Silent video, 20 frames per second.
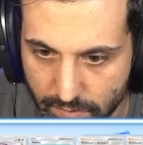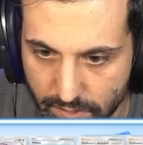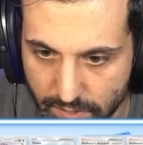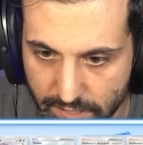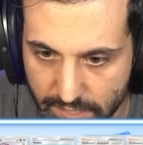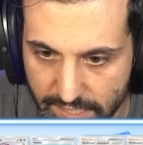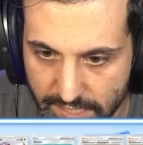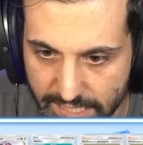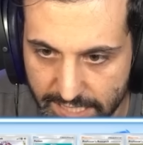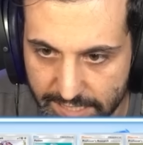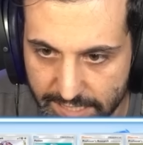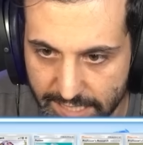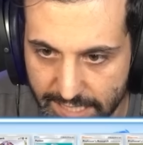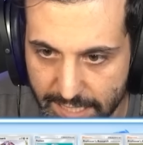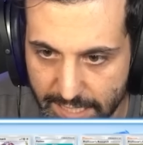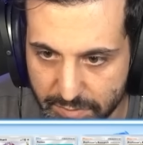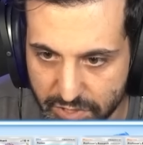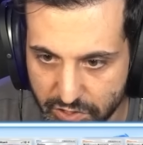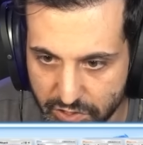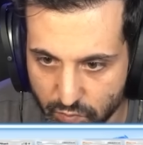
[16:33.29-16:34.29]
And then
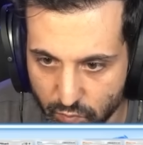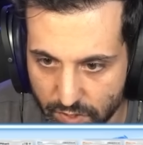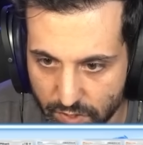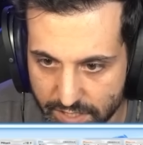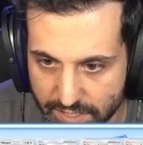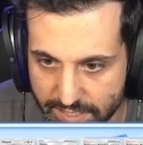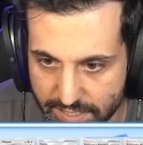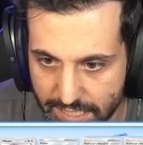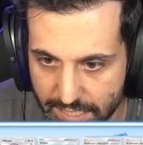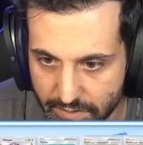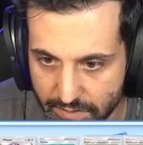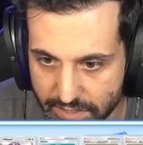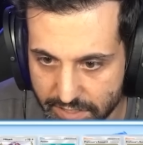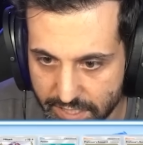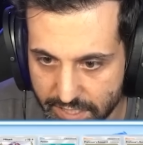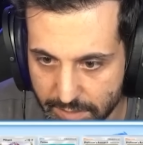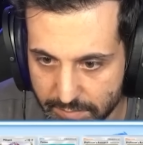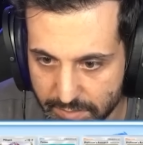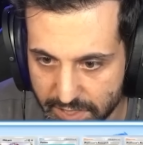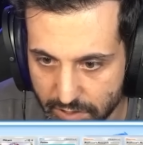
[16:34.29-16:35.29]
I'm just one Cyrus
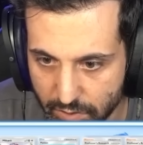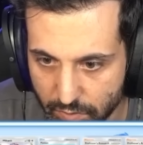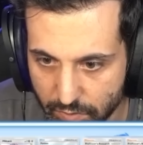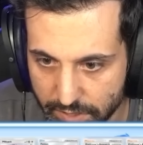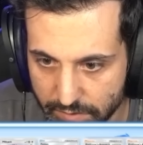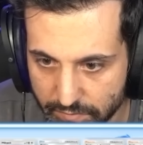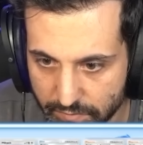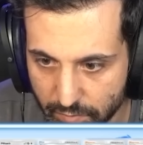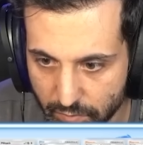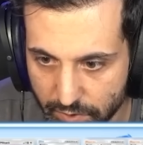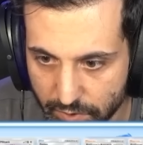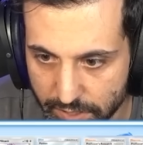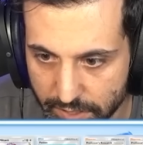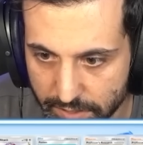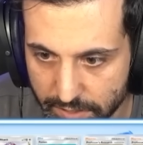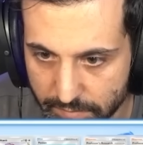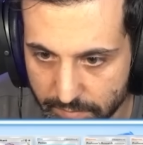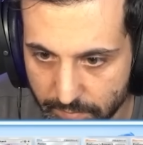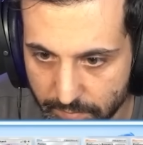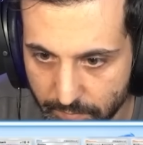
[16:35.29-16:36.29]
top deck away from
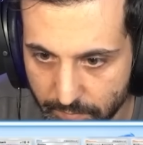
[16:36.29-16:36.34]
winning.